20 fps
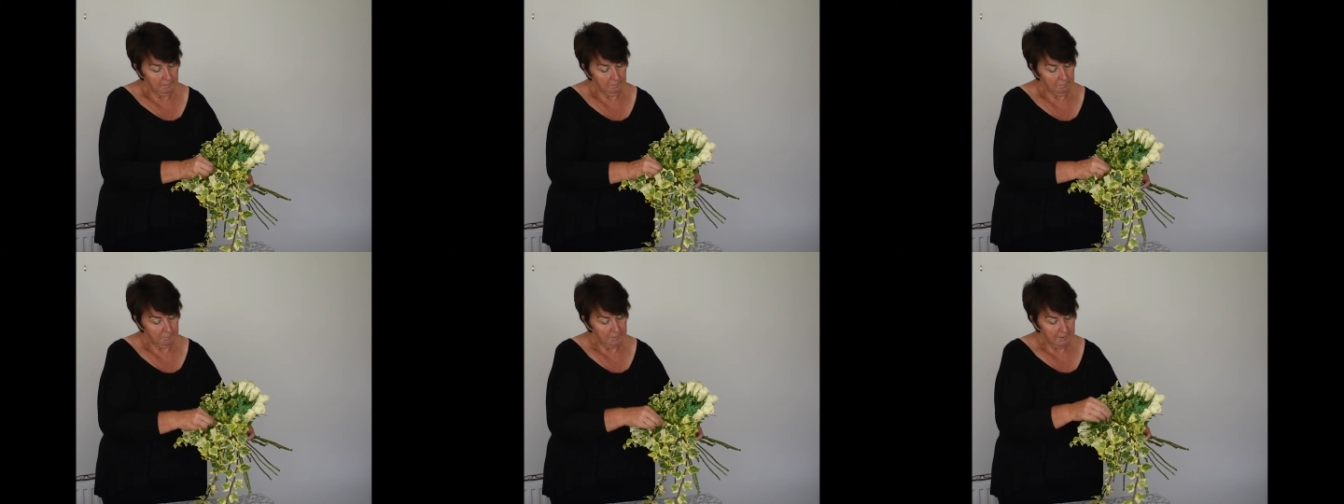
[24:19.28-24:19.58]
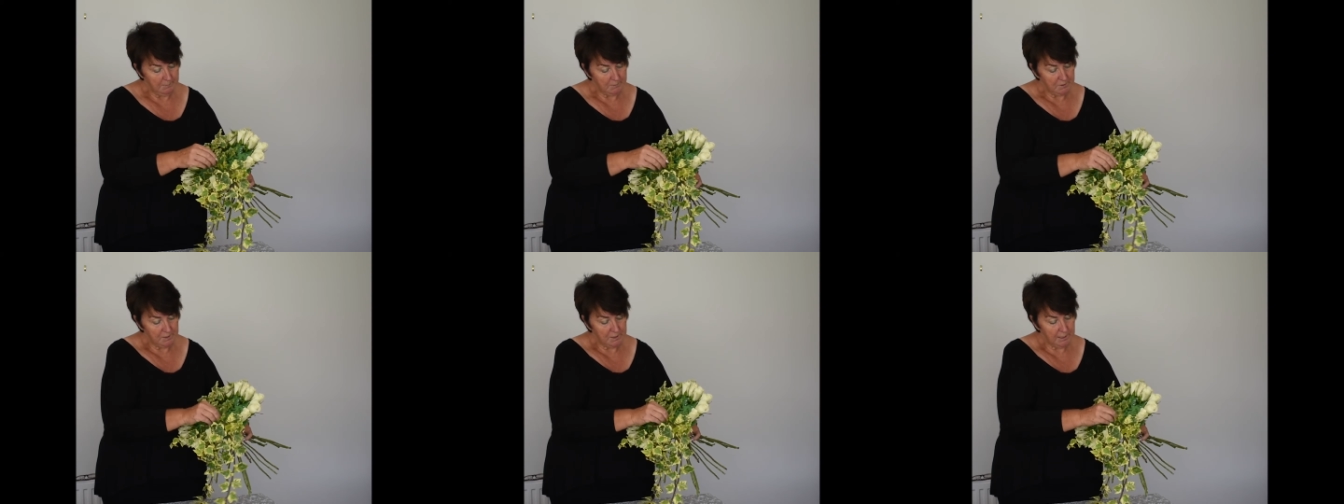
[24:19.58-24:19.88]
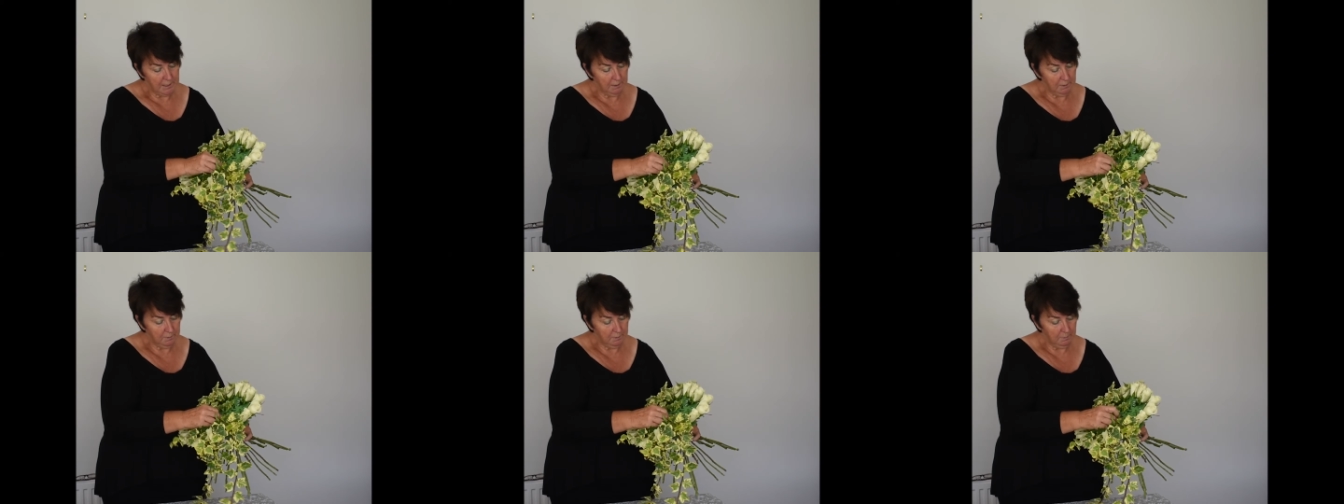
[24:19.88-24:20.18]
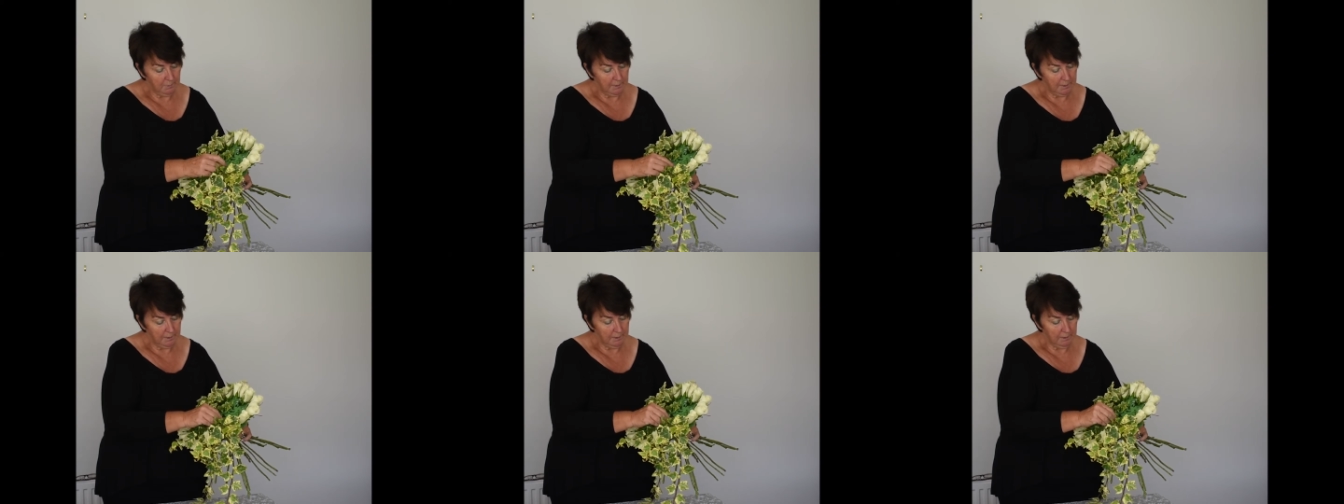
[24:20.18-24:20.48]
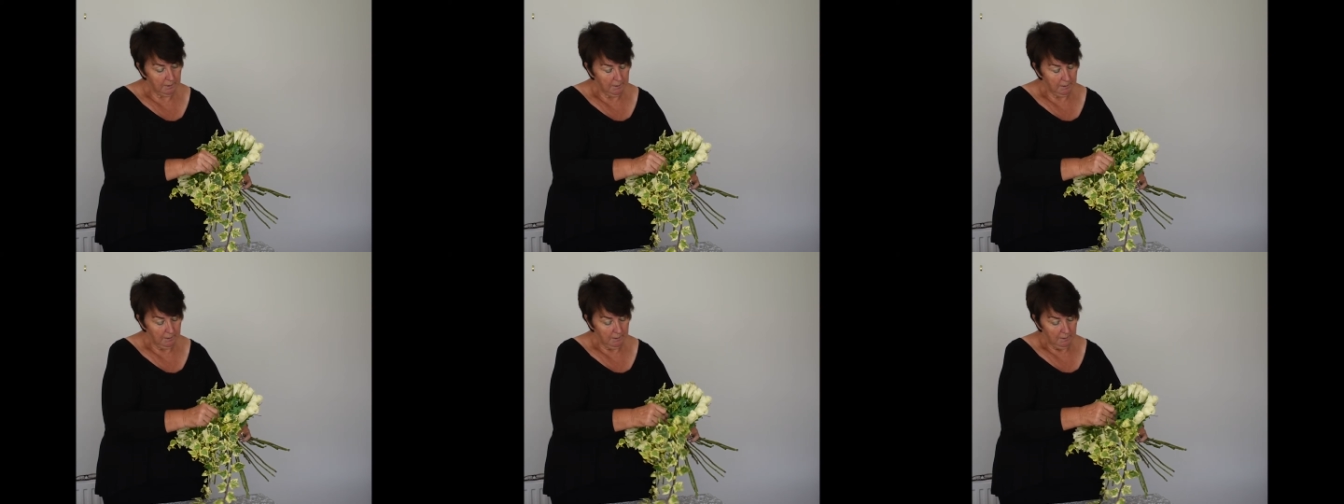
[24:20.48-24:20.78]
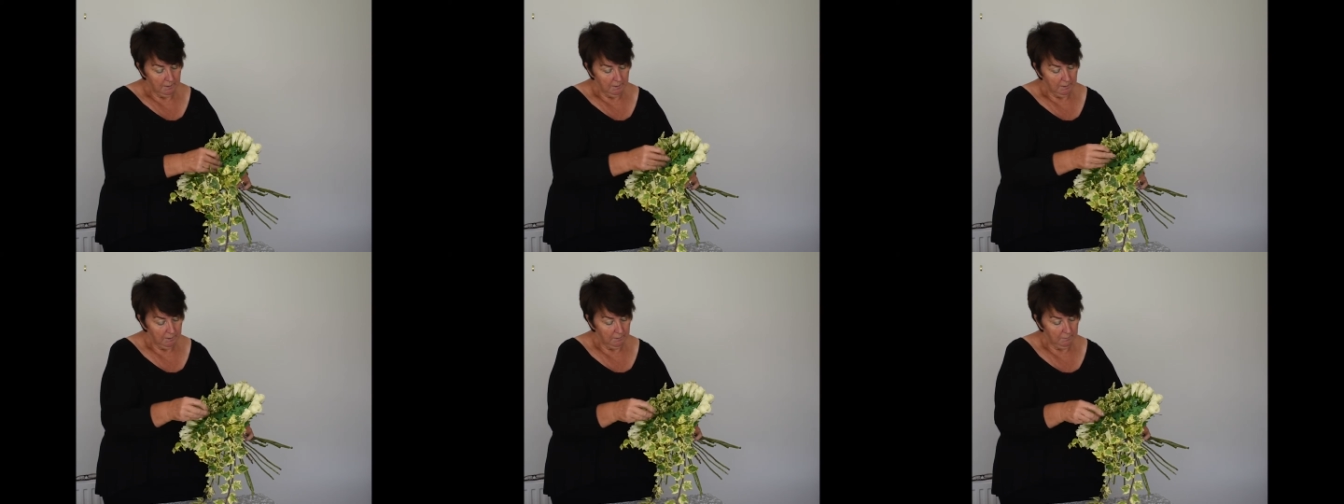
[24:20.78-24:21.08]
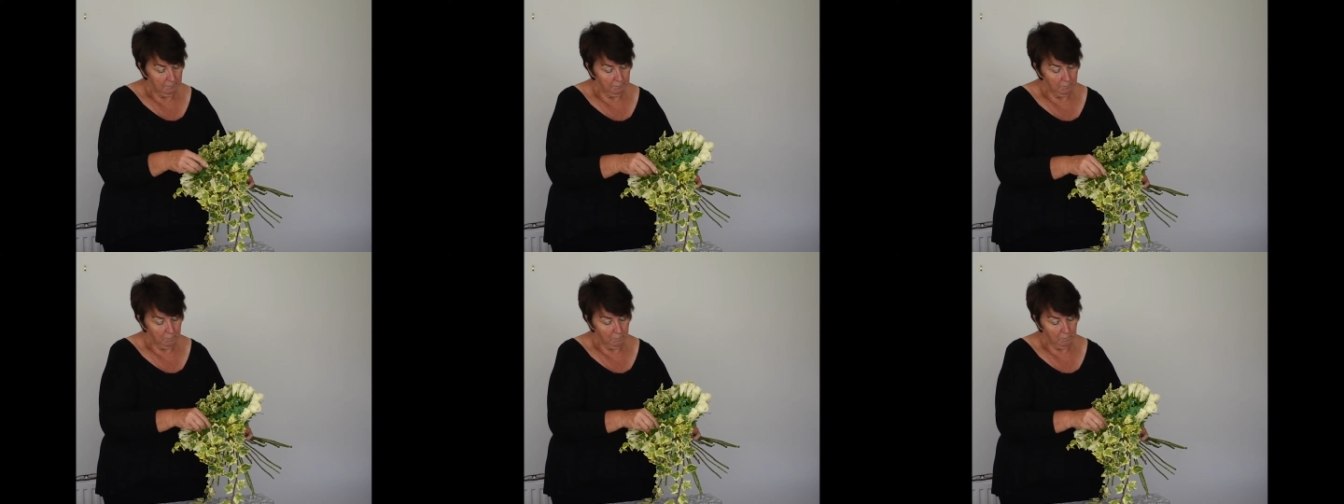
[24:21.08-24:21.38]
Perhaps take away a
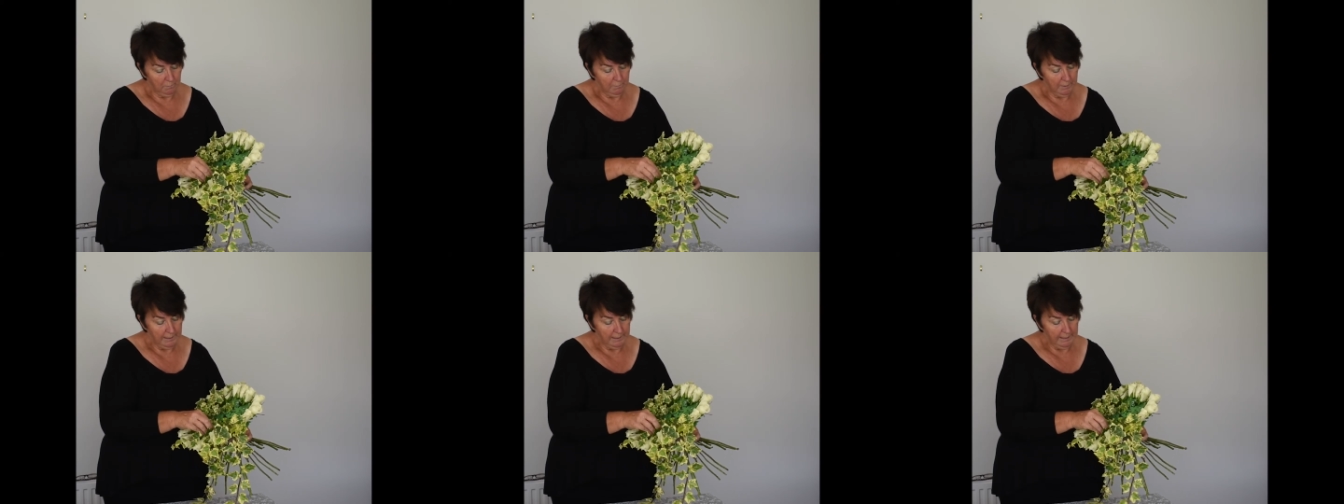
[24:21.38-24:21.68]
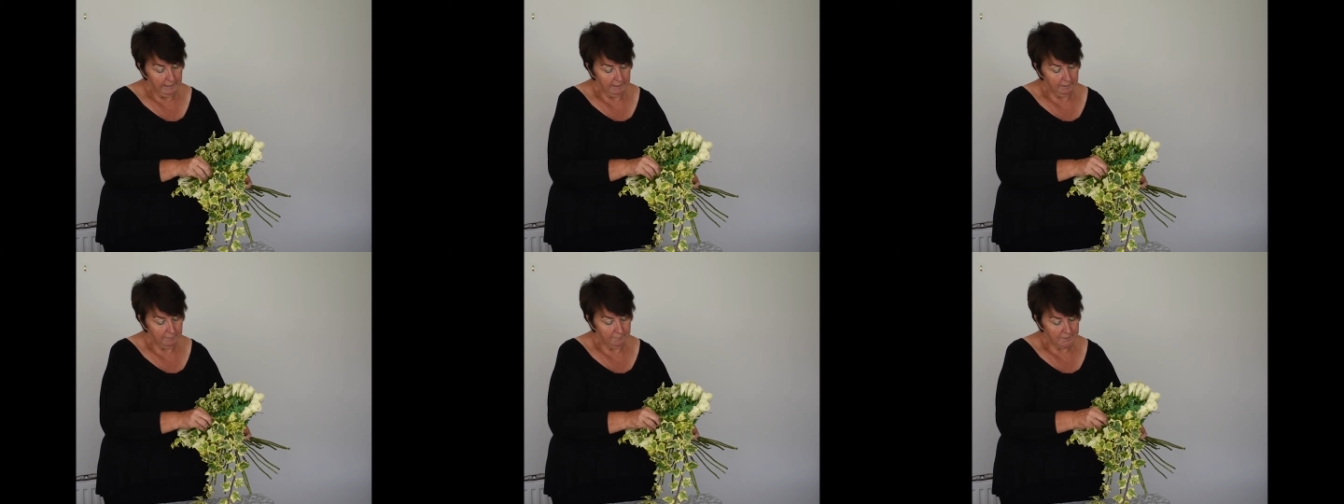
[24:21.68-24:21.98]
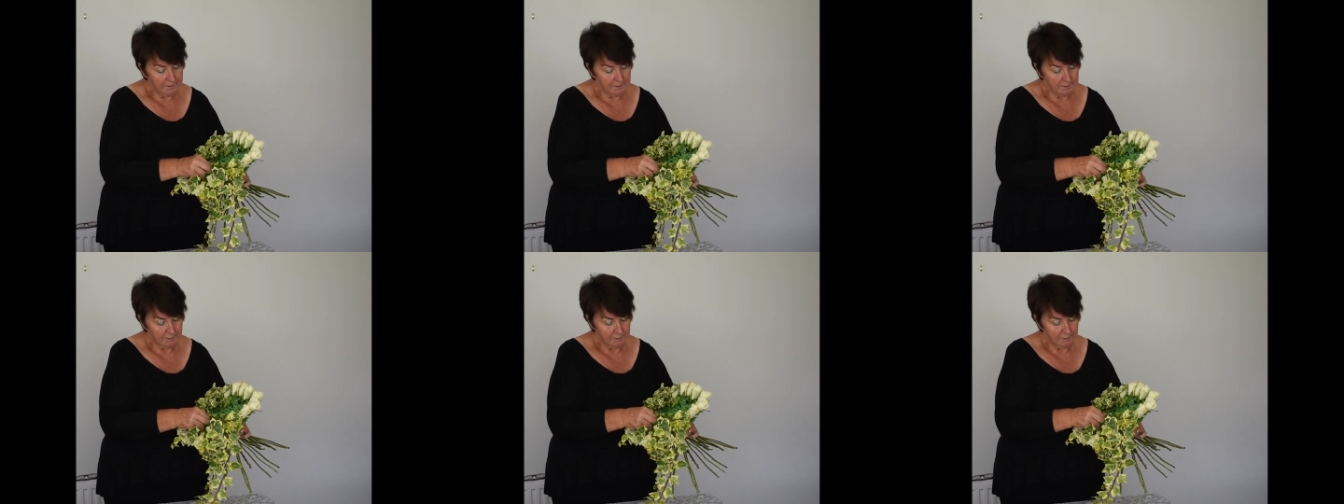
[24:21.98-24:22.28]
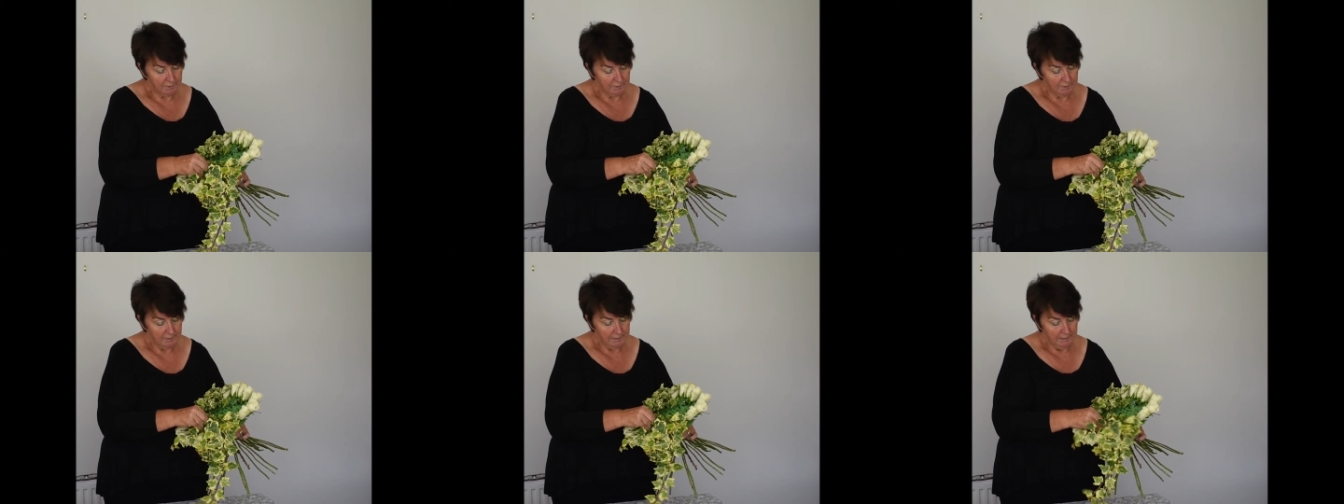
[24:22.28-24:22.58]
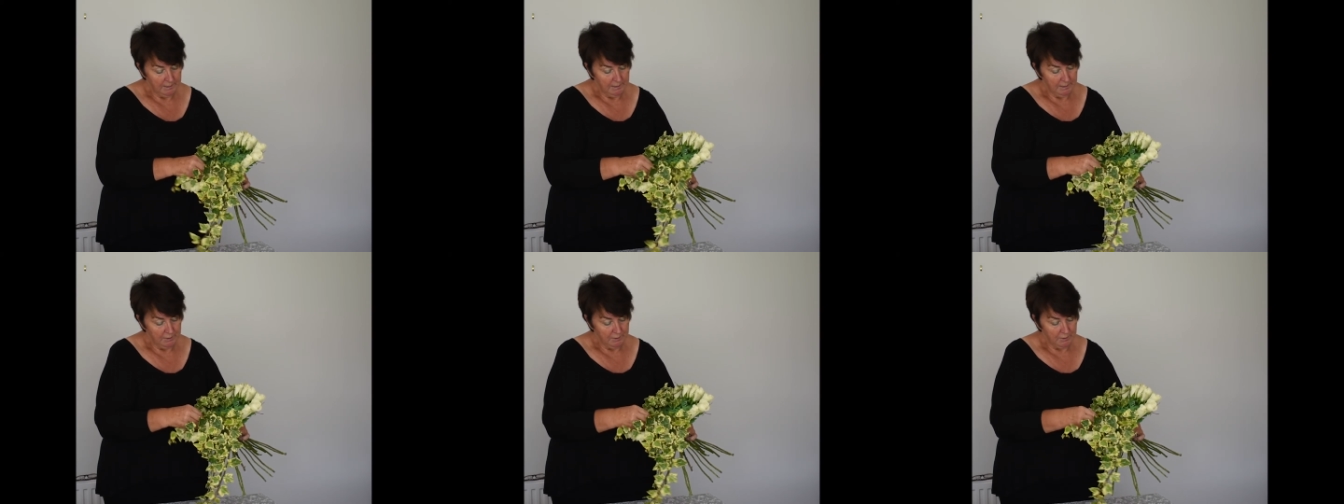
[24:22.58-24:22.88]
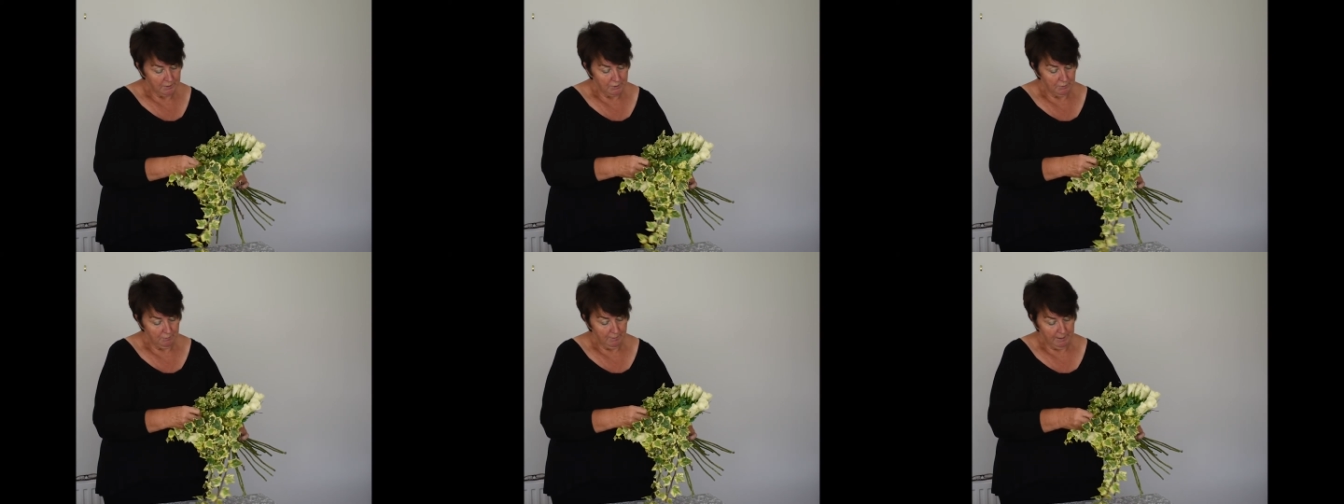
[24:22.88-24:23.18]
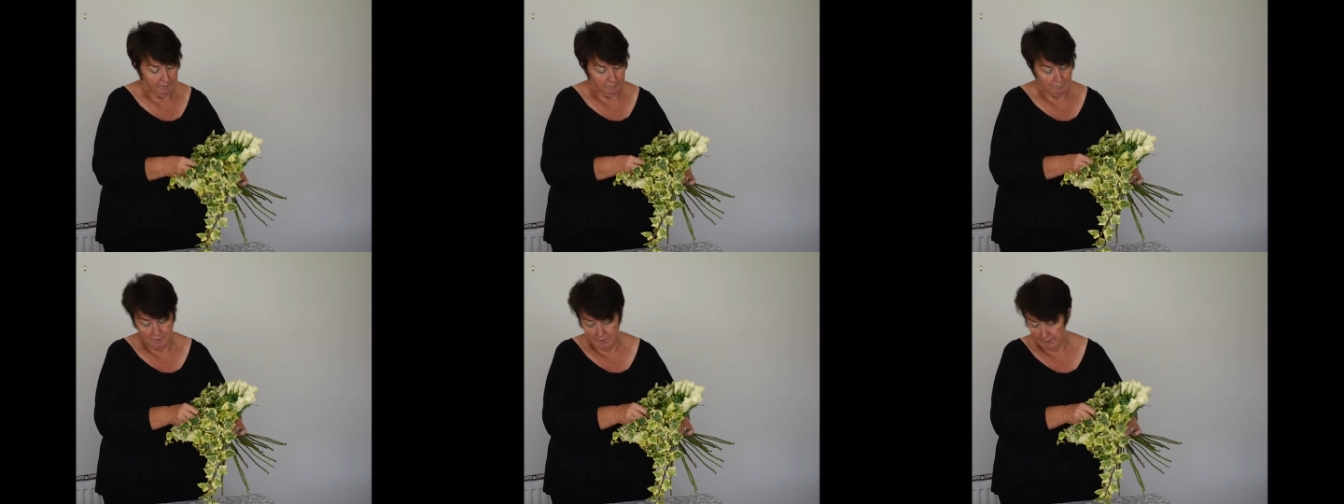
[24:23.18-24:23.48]
few of the leaves
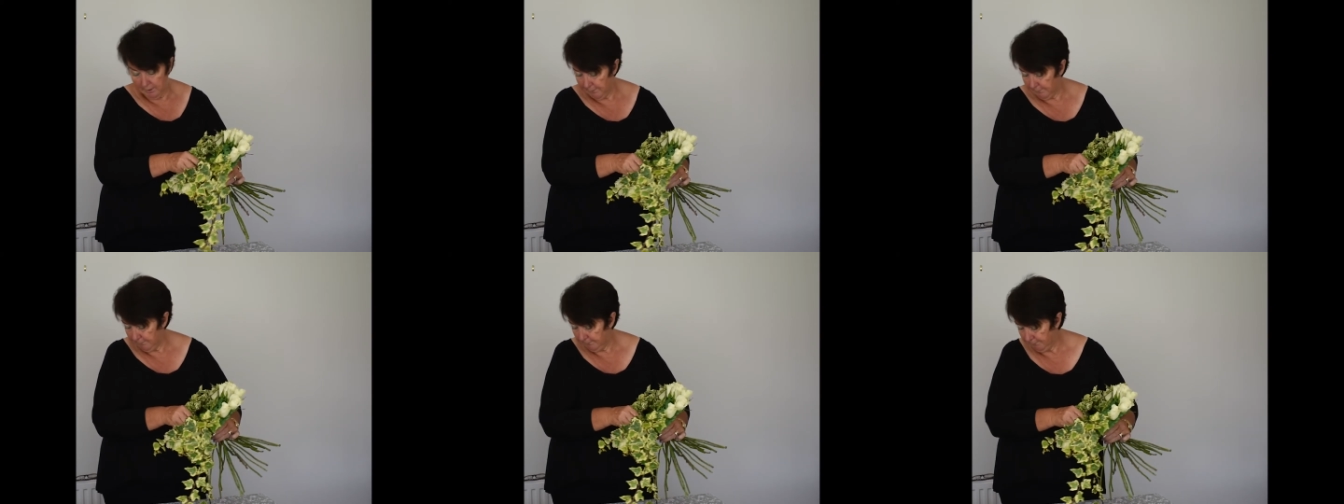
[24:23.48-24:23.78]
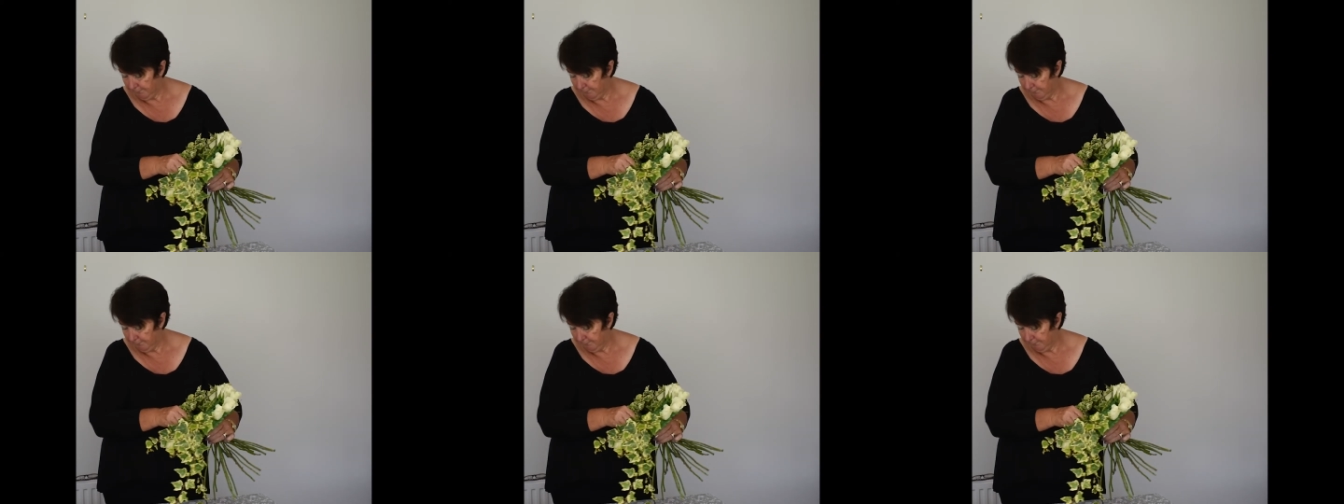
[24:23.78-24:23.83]
surrounding it.